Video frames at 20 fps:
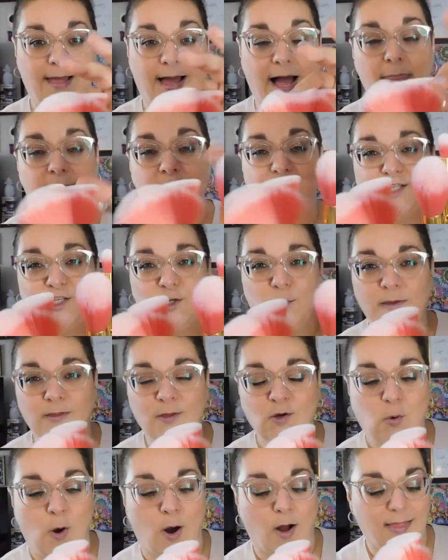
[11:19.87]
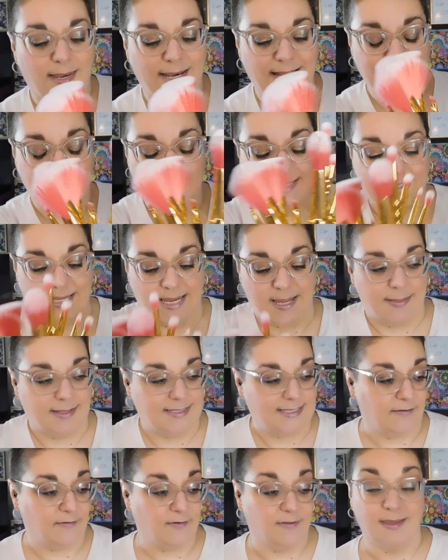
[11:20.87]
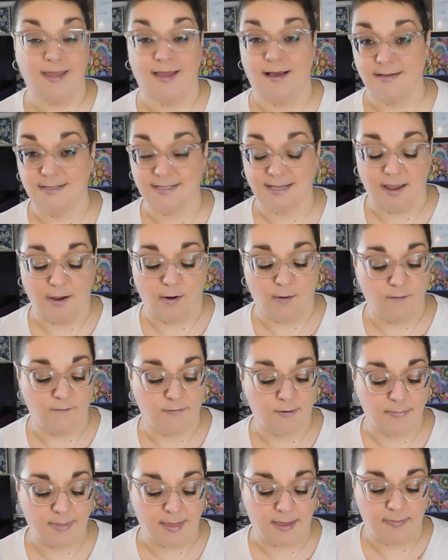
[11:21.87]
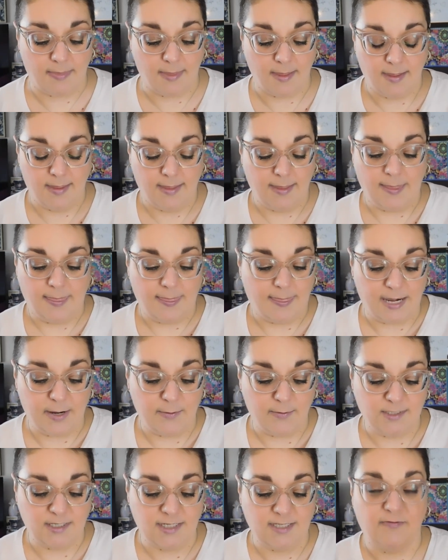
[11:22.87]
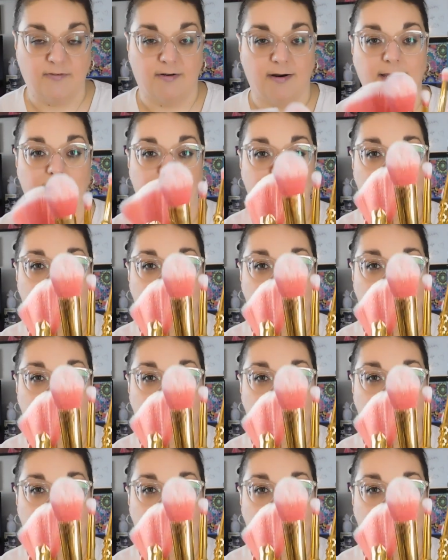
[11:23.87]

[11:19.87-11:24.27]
I'm assuming the quality is the same as everything else I own from them, but it was just funny.